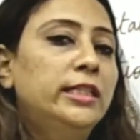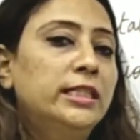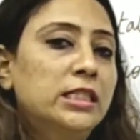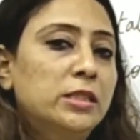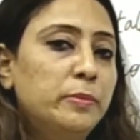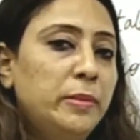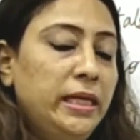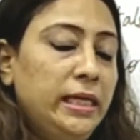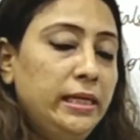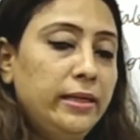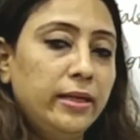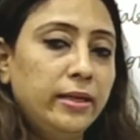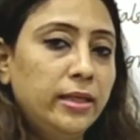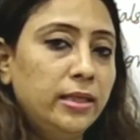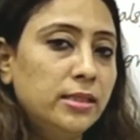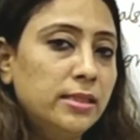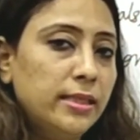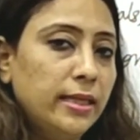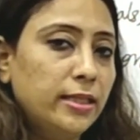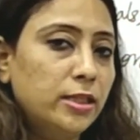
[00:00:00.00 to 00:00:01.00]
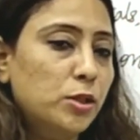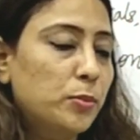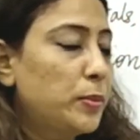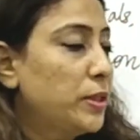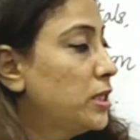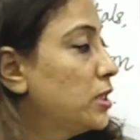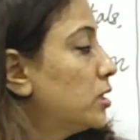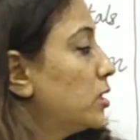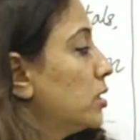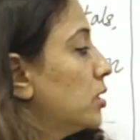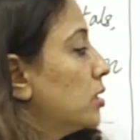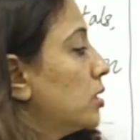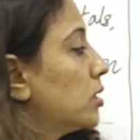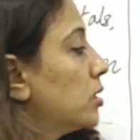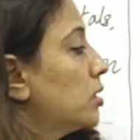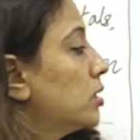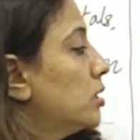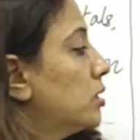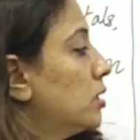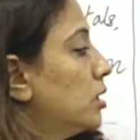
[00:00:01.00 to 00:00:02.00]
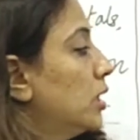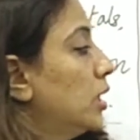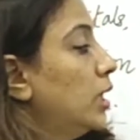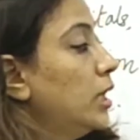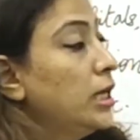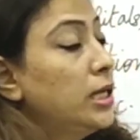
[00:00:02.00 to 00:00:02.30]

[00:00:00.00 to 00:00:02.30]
as maintenance expenses.